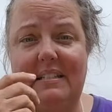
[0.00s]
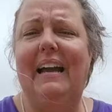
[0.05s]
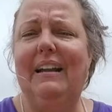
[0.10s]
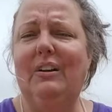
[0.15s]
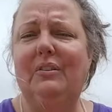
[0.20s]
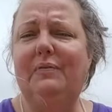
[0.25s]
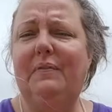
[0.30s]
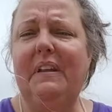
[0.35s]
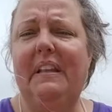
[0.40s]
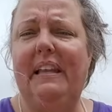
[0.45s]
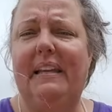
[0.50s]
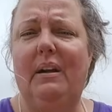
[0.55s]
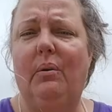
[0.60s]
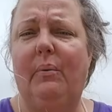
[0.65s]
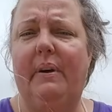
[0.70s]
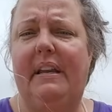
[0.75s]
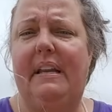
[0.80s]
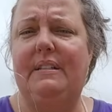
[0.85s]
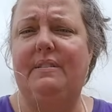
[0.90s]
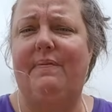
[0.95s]
I don't feel like it
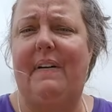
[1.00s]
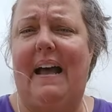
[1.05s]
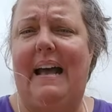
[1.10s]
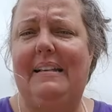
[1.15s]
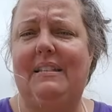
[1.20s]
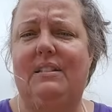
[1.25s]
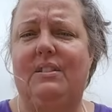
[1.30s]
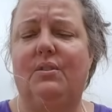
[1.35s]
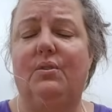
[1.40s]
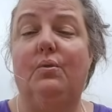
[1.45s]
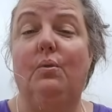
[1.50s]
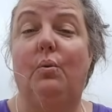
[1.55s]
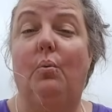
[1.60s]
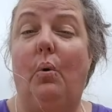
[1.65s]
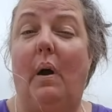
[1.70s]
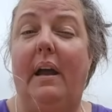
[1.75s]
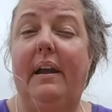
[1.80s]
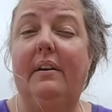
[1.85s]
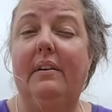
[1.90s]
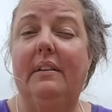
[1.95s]
went as fast through
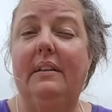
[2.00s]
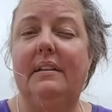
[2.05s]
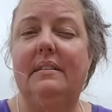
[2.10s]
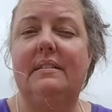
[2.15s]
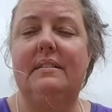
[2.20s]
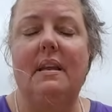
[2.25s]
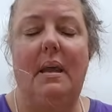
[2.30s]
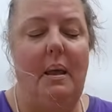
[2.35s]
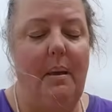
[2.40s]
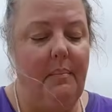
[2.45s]
wireless,